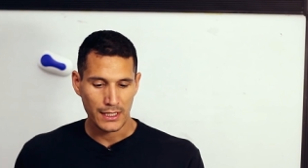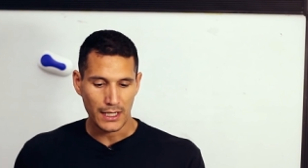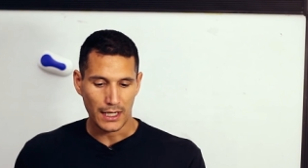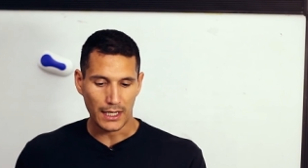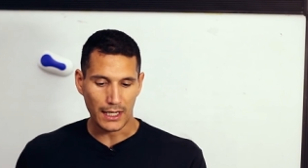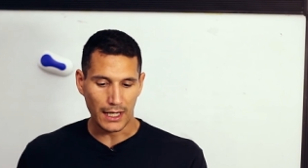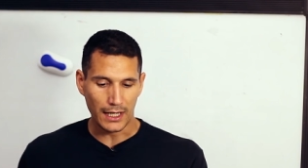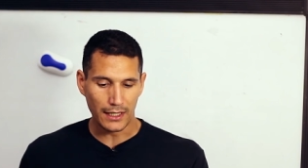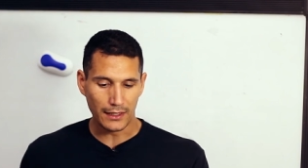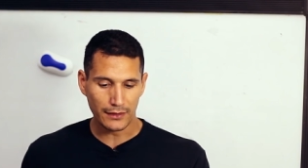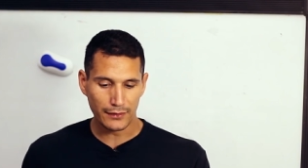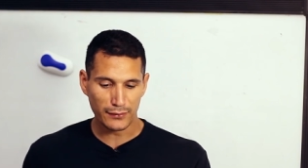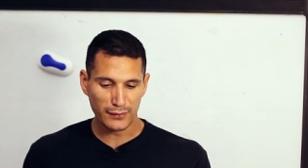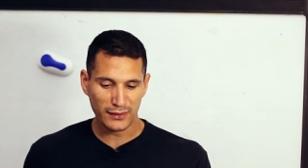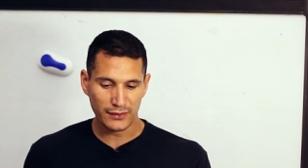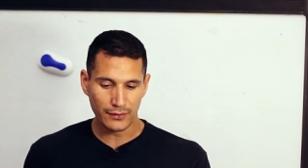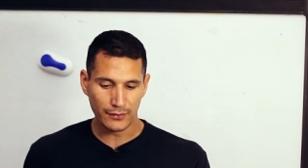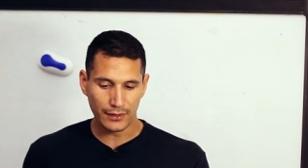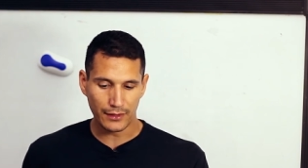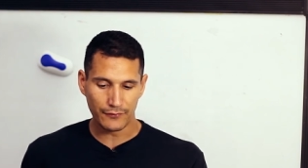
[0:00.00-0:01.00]
Uh, I
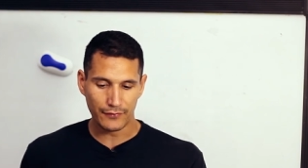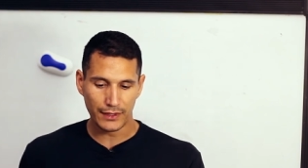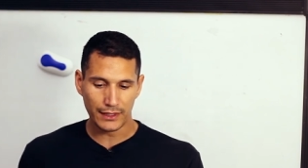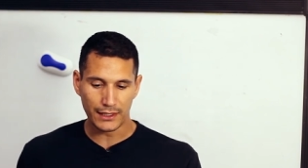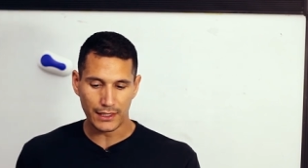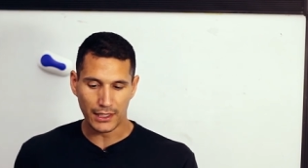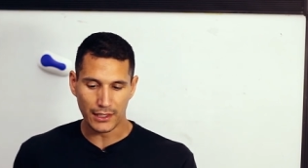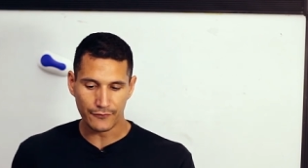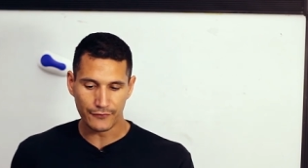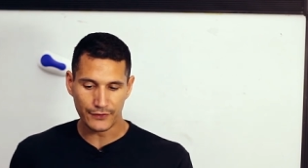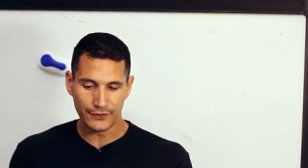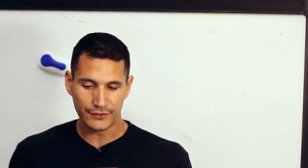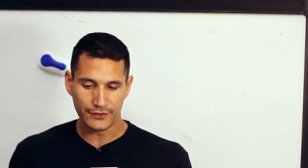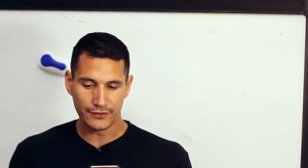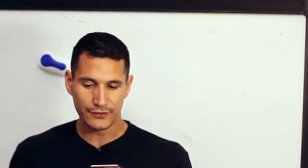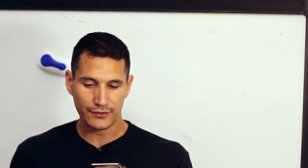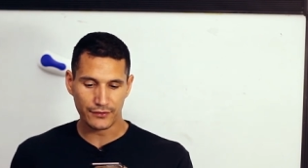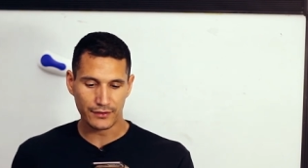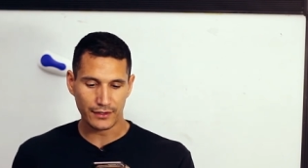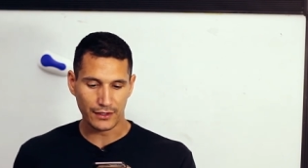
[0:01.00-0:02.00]
honestly don't have any confidence
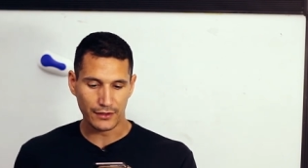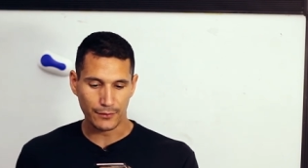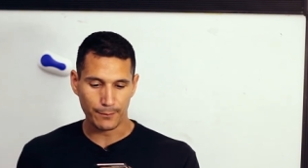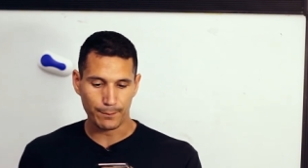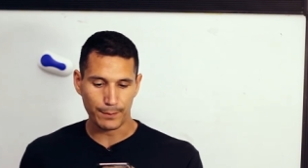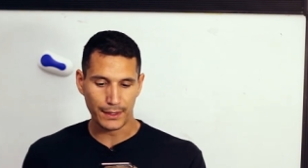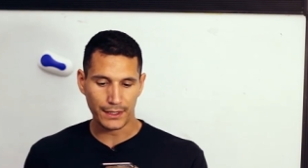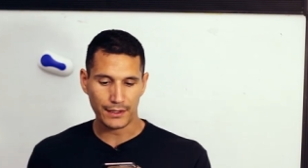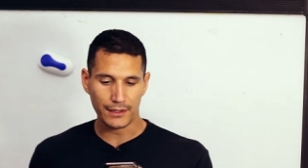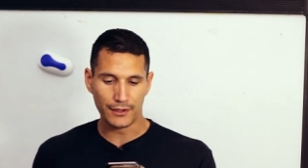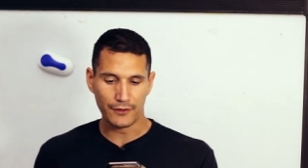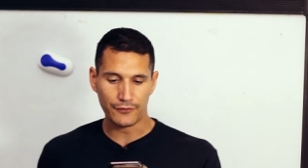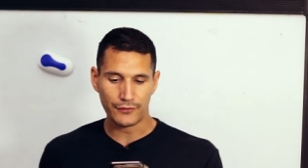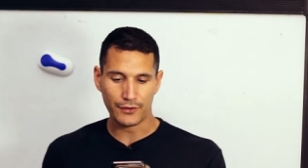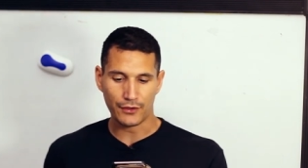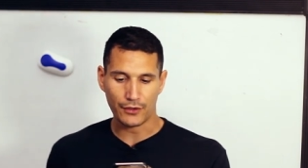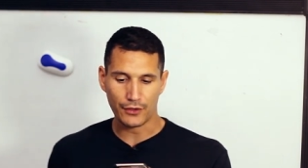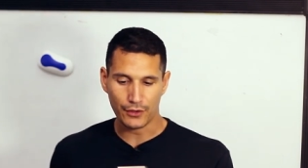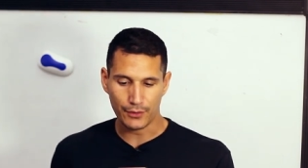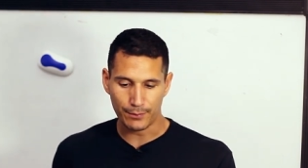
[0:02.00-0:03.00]
issues that are big enough
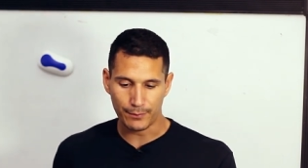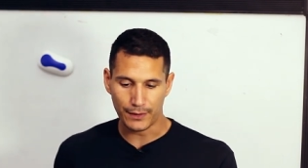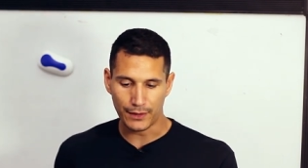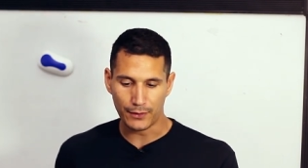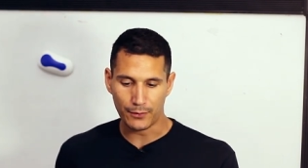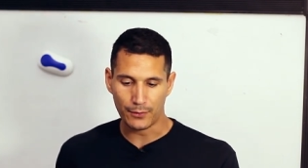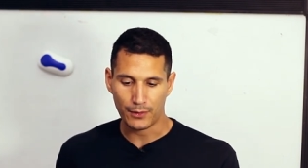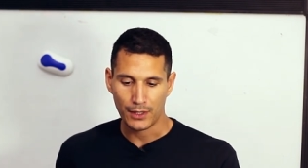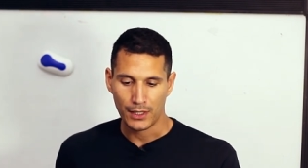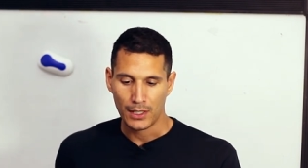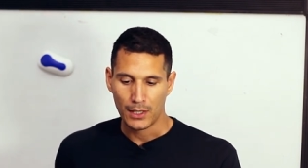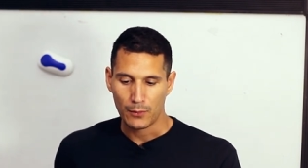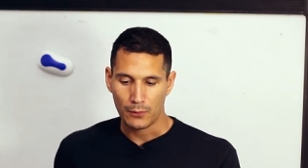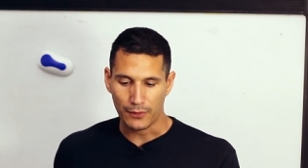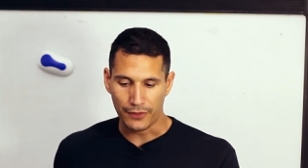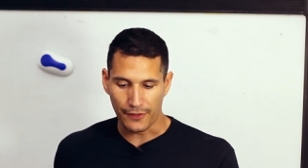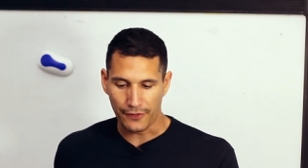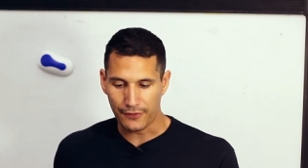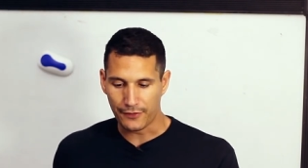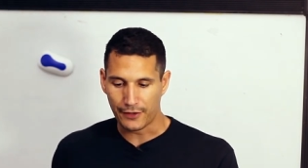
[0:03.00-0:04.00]
to hurt me
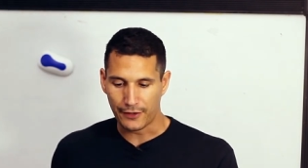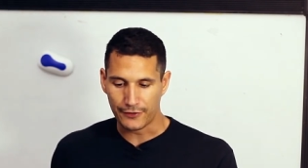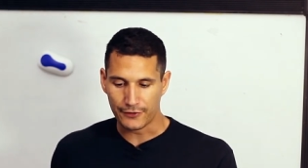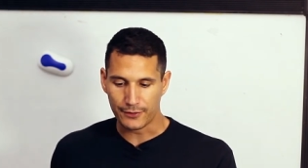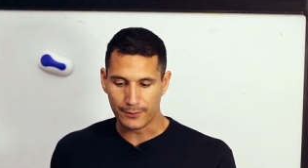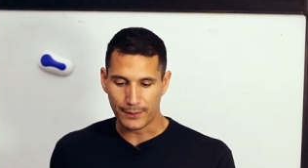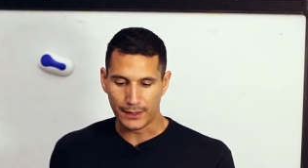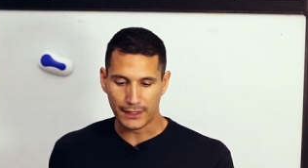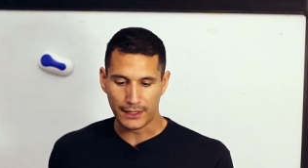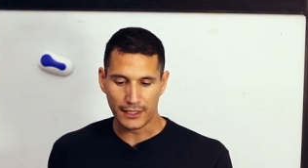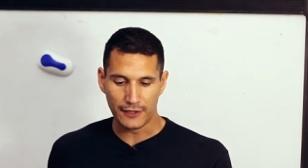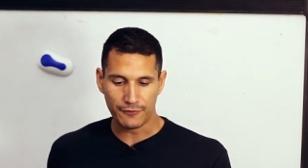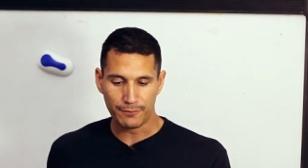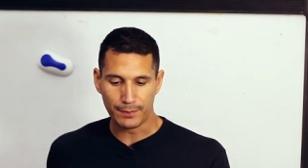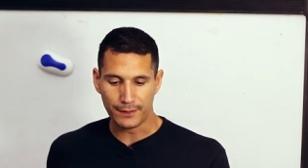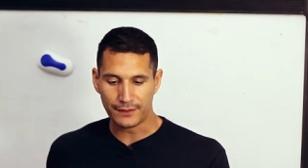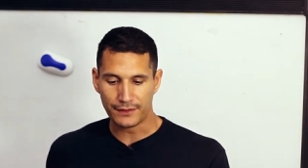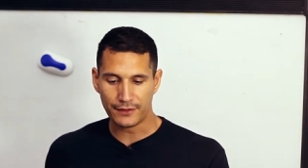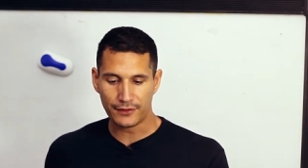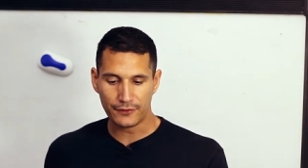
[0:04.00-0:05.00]
with other areas of my life,
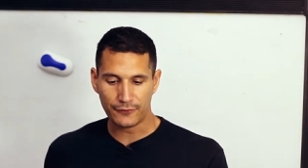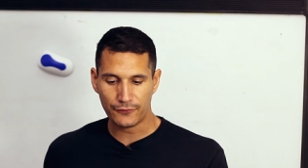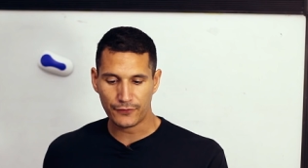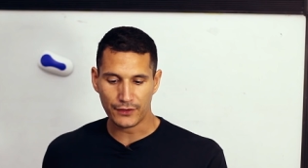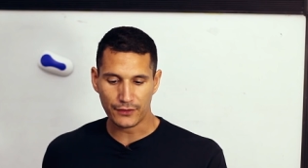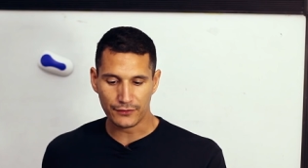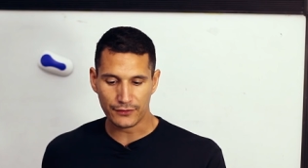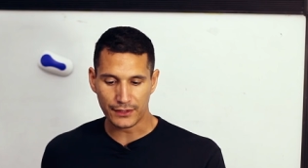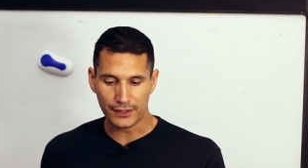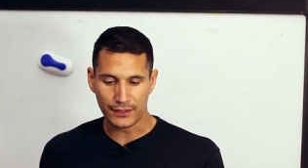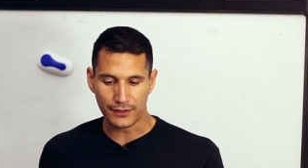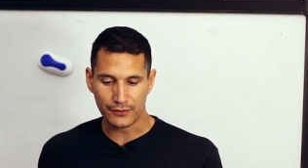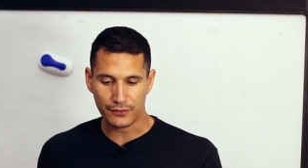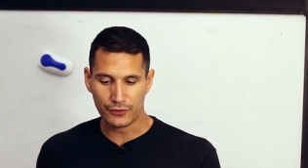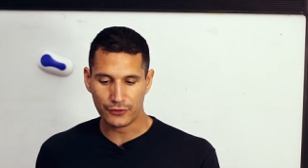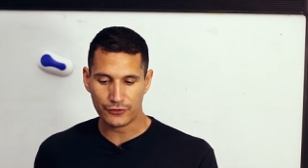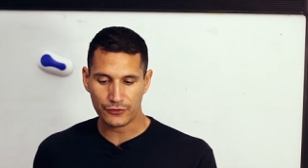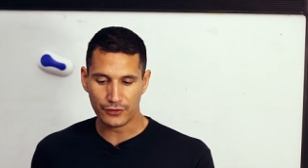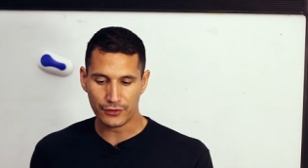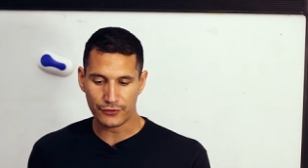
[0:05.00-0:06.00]
but this feels like a
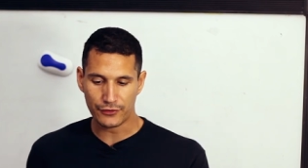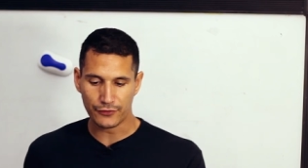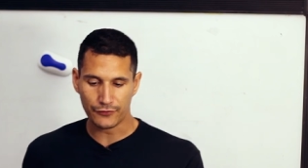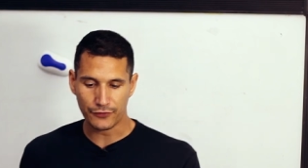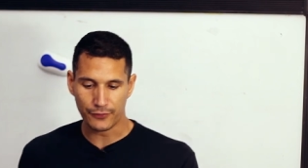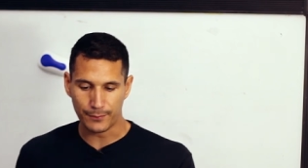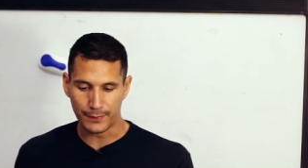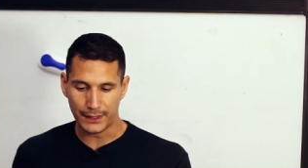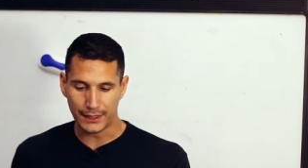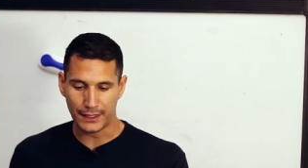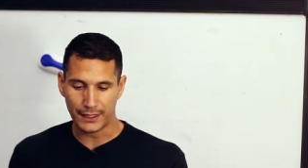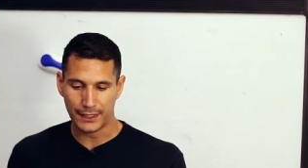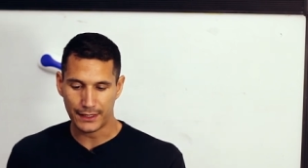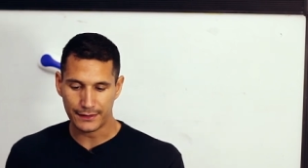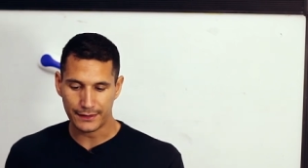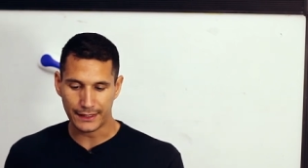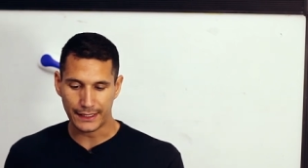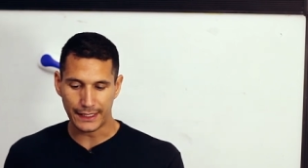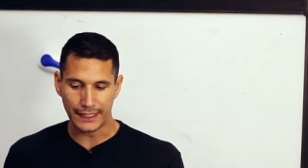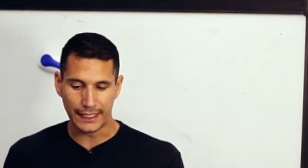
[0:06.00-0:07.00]
crucial issue for me
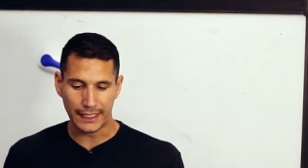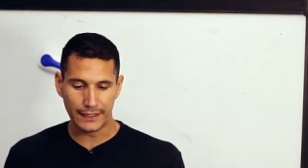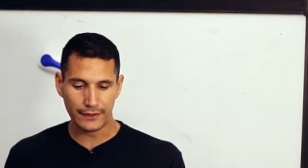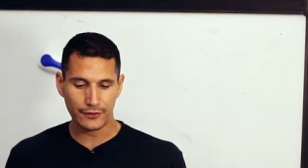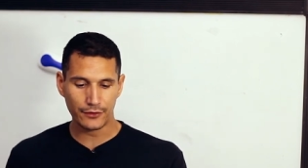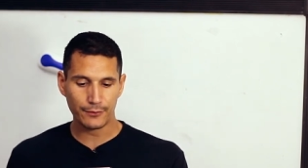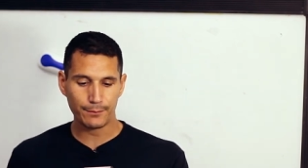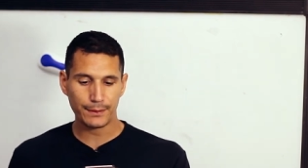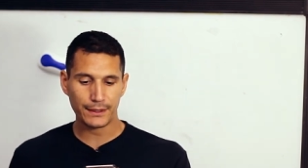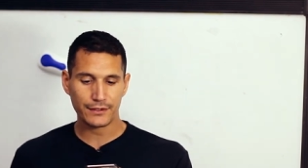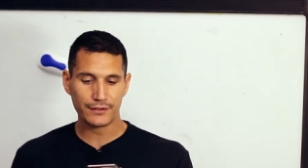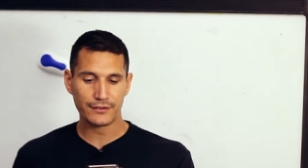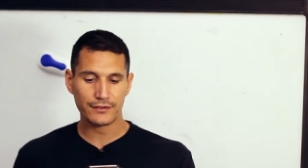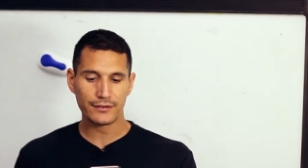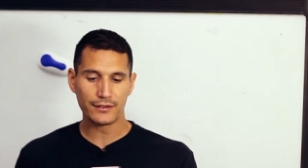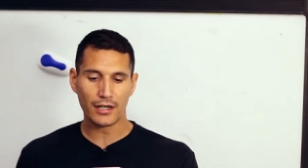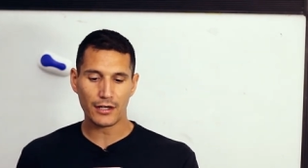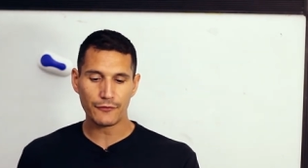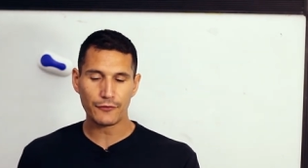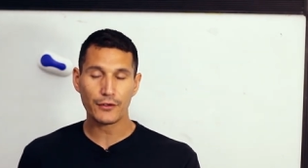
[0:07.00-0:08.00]
to get handled because
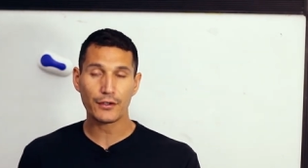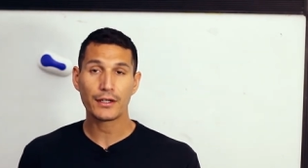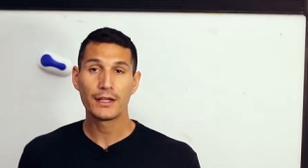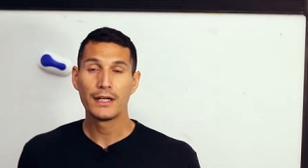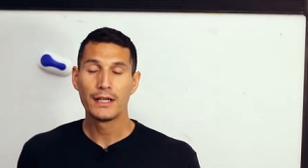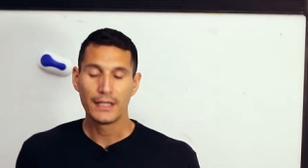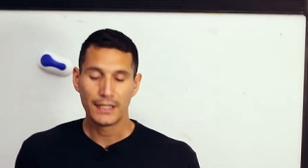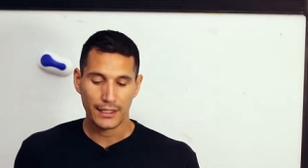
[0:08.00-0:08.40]
software